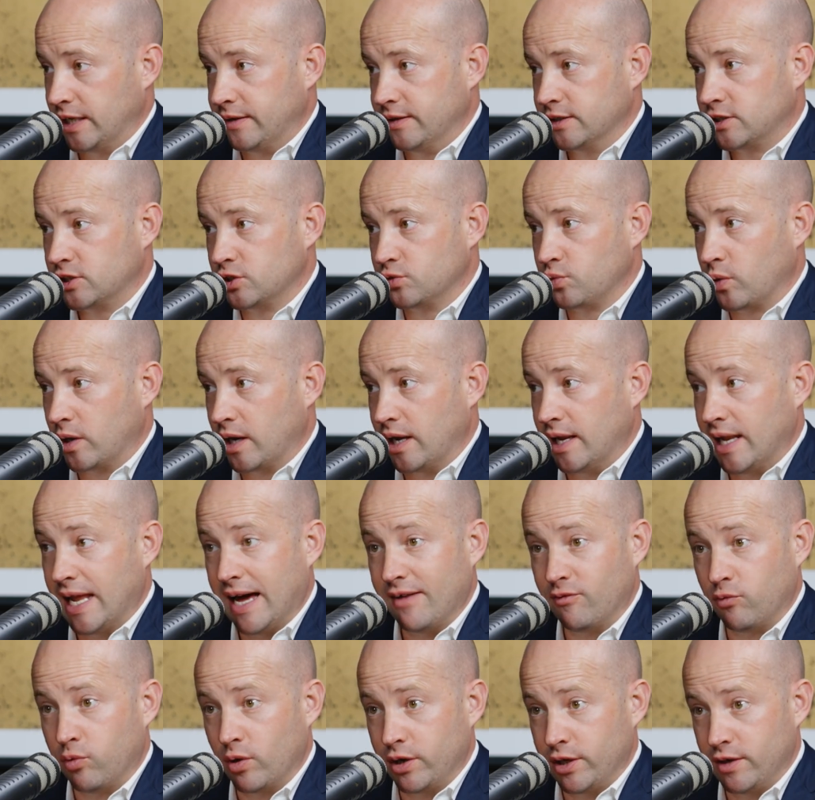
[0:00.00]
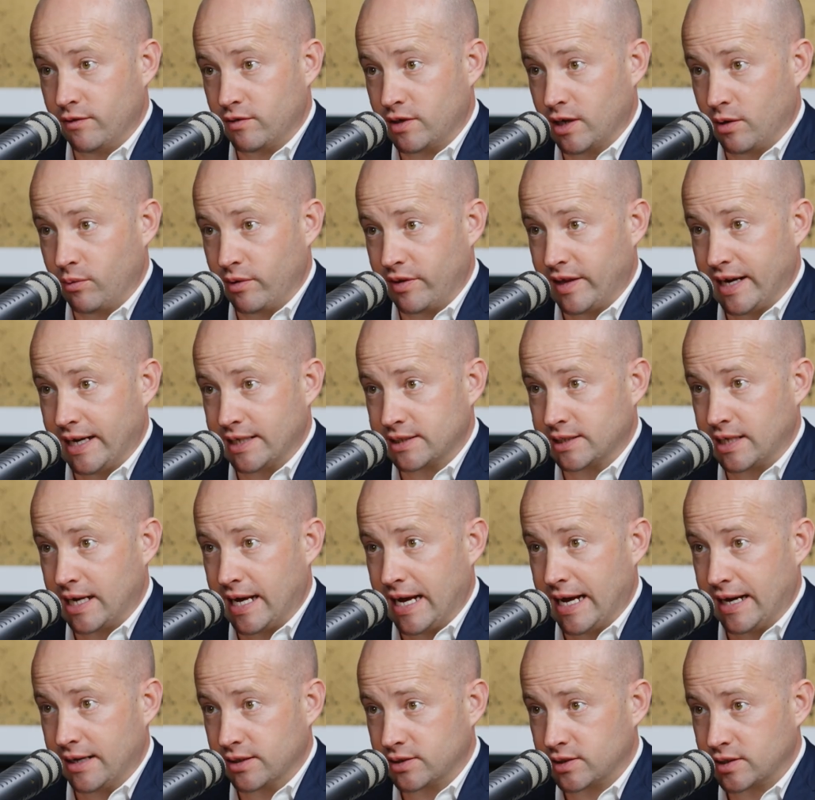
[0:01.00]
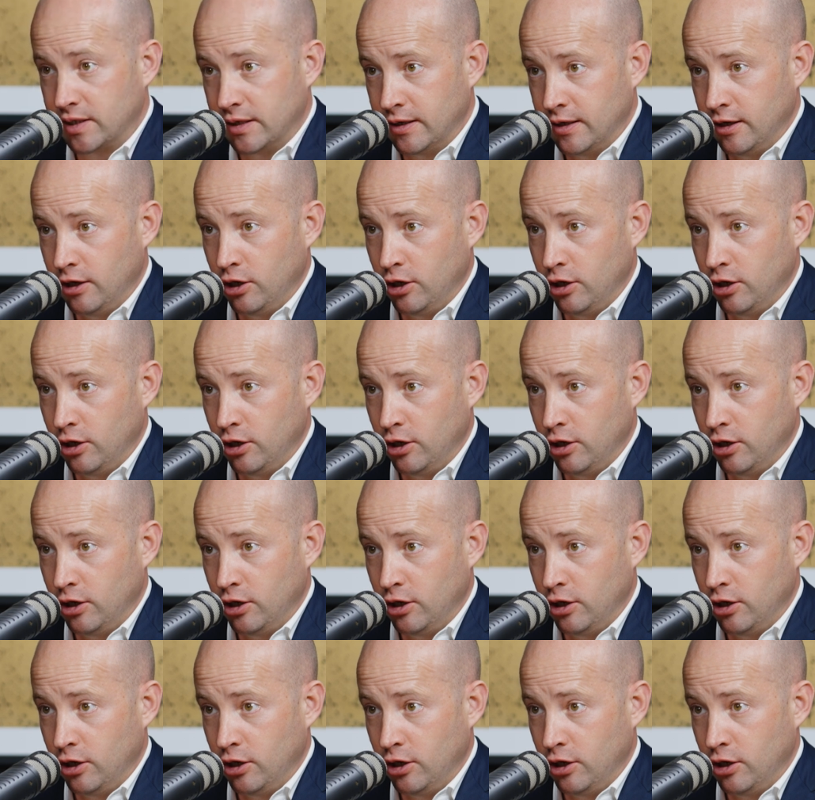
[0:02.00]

And this is what I love what you've done with Haus and Haus,